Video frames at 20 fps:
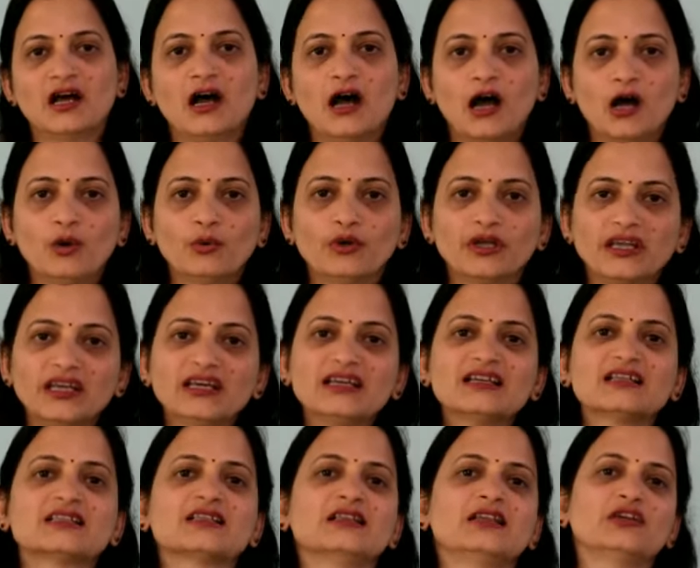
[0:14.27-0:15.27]
how
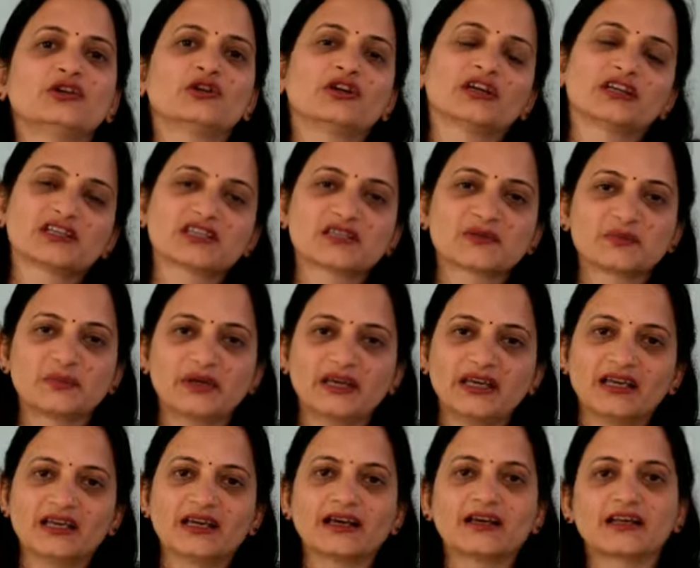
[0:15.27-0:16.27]
easily you can
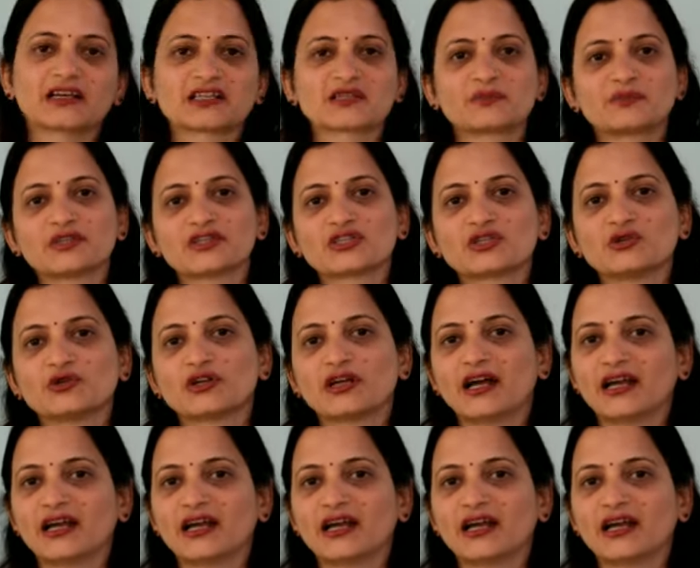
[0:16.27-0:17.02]
speak and express your